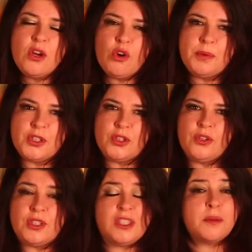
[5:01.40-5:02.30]

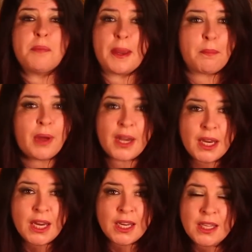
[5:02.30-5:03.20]
opportunity to make
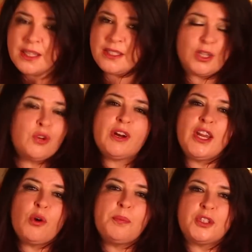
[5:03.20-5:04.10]
money. There's a
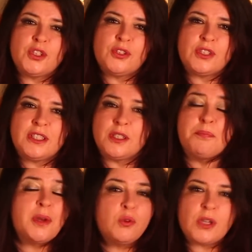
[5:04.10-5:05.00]
great opportunity to
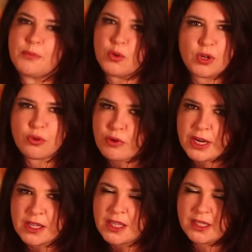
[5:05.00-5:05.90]
build up your
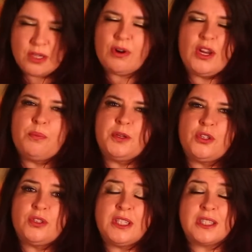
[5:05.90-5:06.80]
career. There's a great
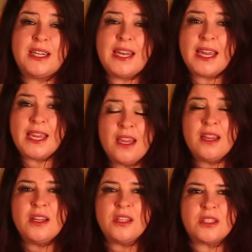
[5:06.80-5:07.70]
opportunity to lay
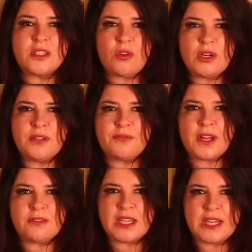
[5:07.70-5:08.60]
solid
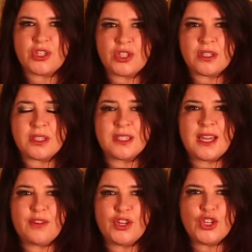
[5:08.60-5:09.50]
foundations and
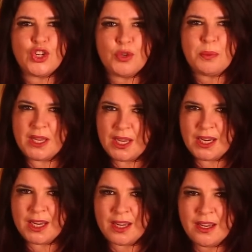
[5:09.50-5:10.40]
have a new
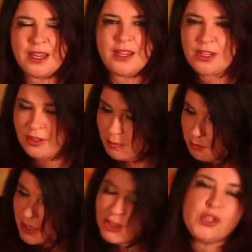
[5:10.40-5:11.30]
beginning that
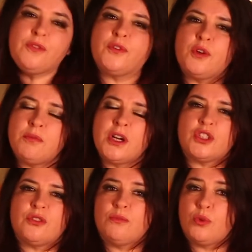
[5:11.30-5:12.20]
makes you feel
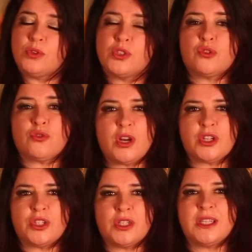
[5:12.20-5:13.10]
much more
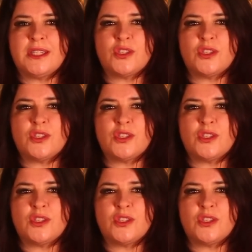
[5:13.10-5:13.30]
structured and